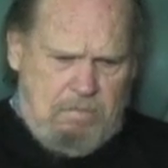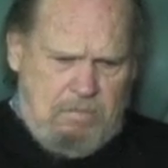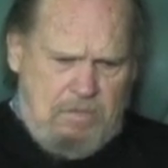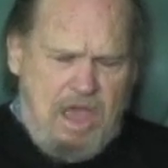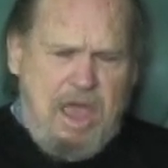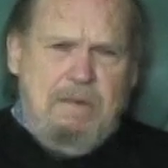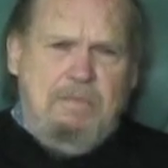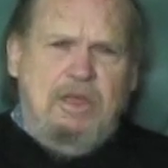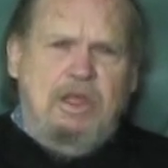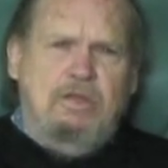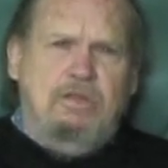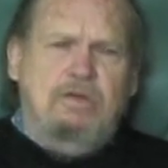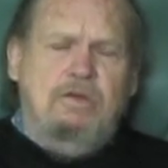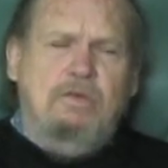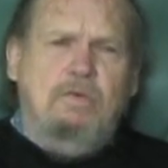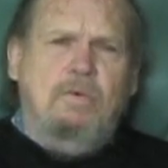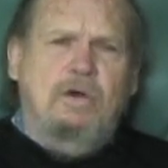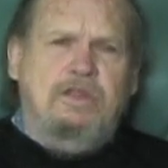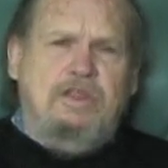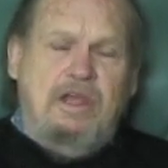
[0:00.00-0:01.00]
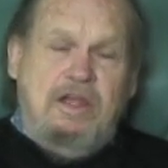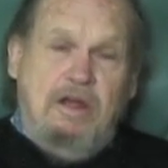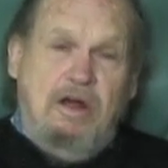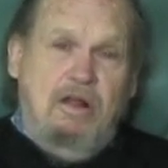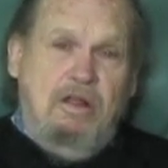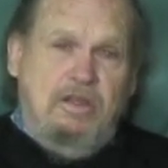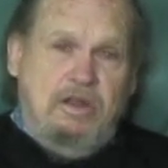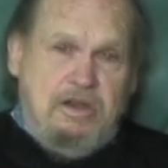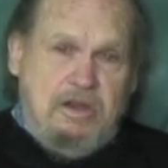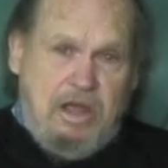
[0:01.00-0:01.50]
came in through what they
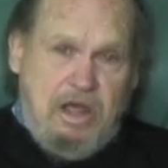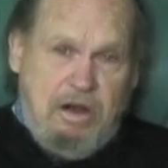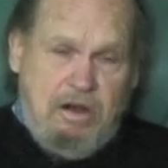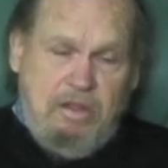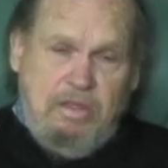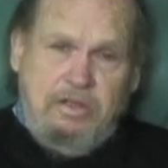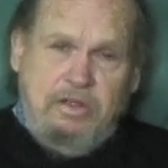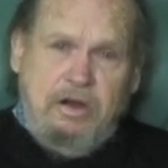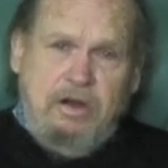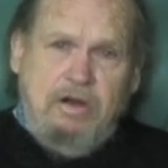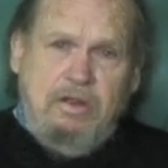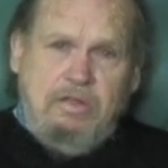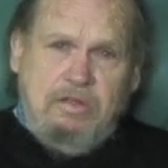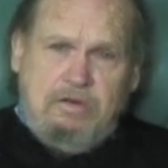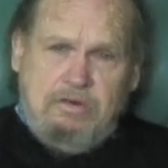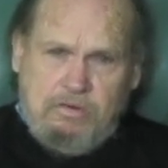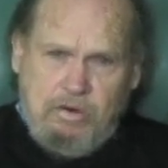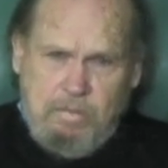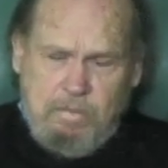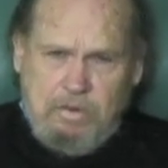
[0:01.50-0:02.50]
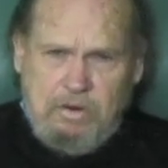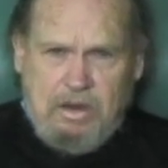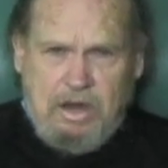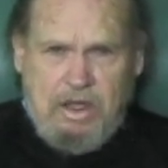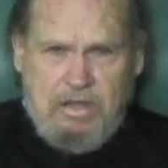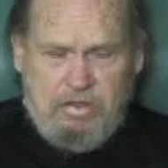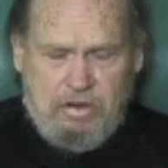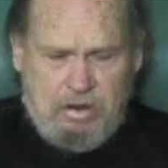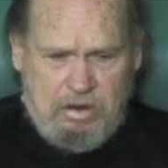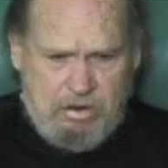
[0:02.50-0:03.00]
call the tunnel there, and the trooper
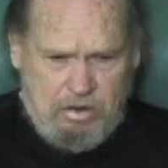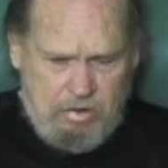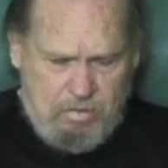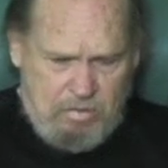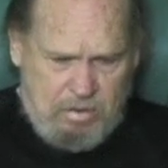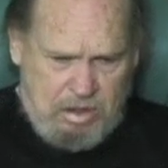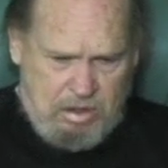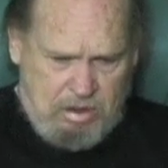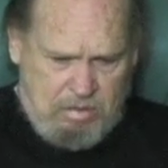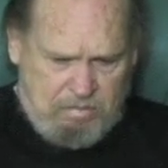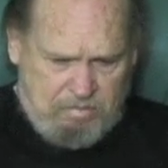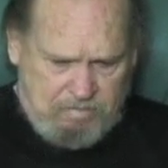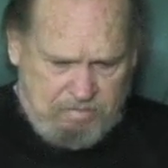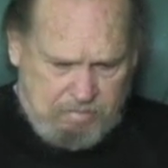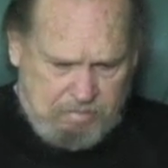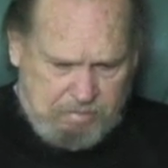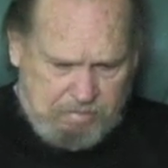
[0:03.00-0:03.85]
down there knew him.